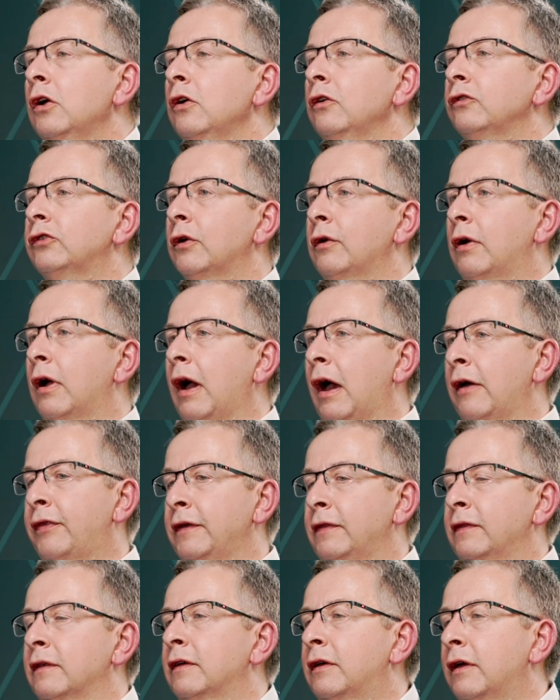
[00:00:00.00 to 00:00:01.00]
so i
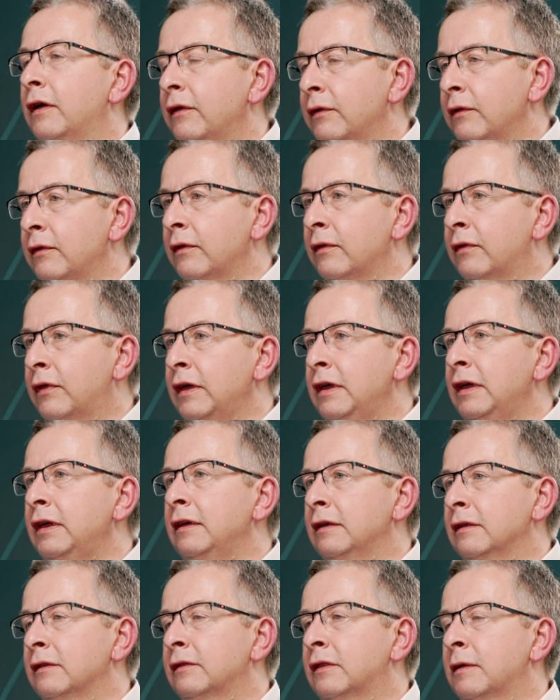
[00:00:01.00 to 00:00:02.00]
think the
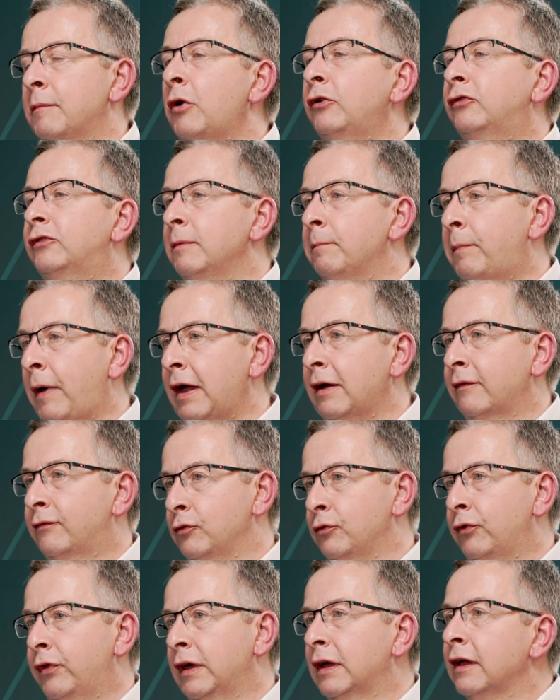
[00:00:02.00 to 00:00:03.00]
the the most
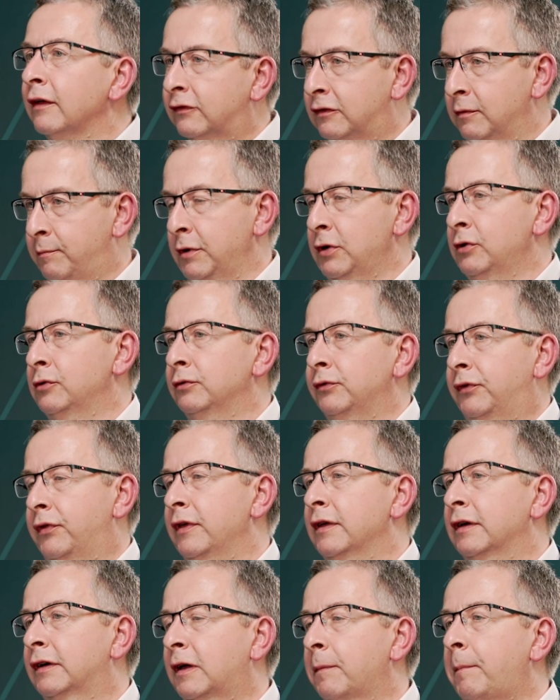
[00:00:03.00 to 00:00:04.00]
impactful thing is to build
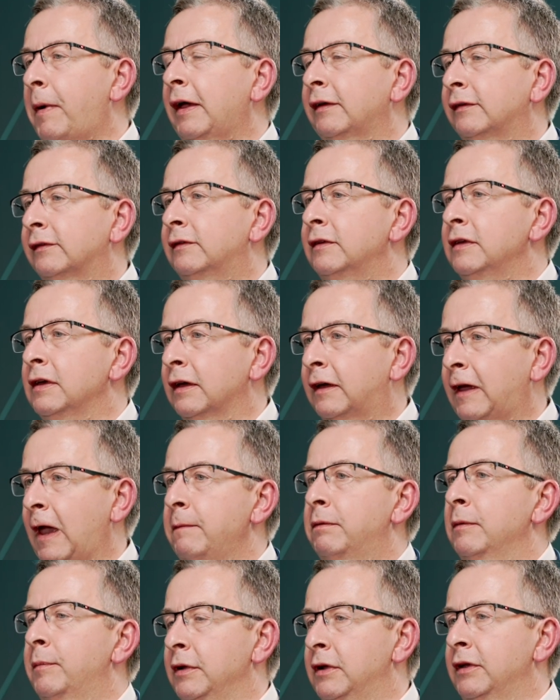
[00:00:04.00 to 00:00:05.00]
the capacity and
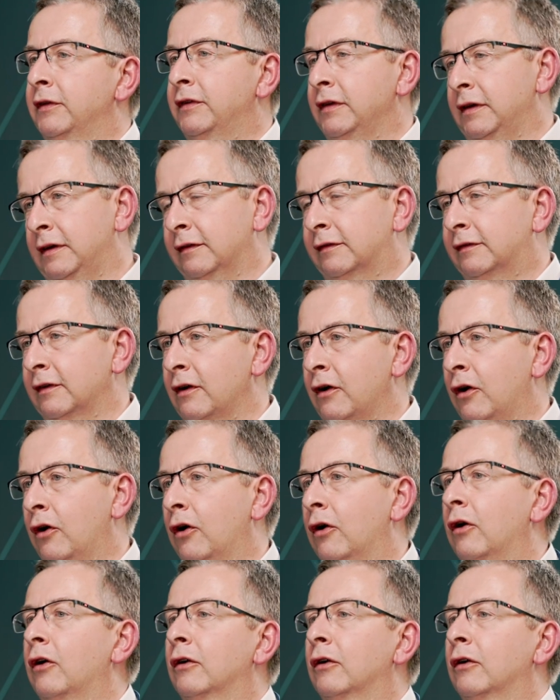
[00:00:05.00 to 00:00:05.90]
capabilities of